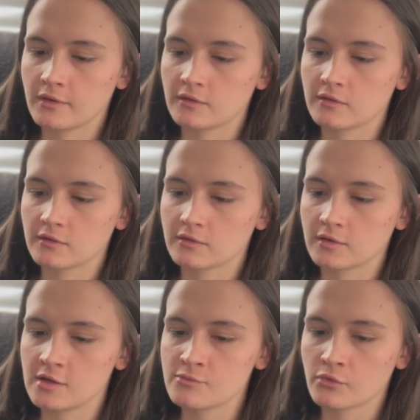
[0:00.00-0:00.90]
let's
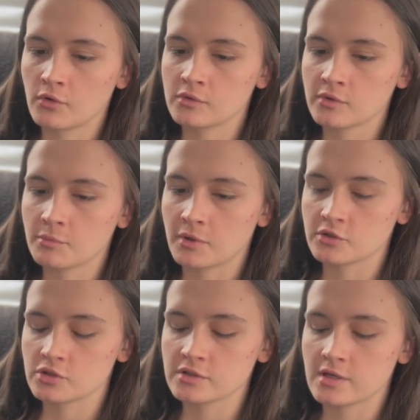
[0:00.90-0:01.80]
keep rolling with the
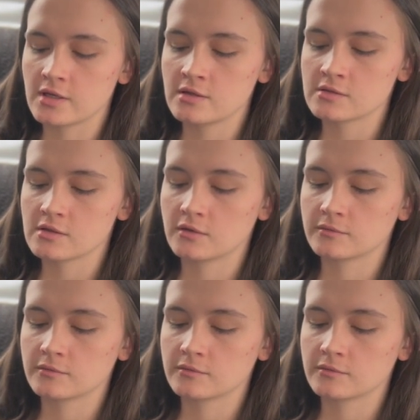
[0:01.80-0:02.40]
punches, ladies.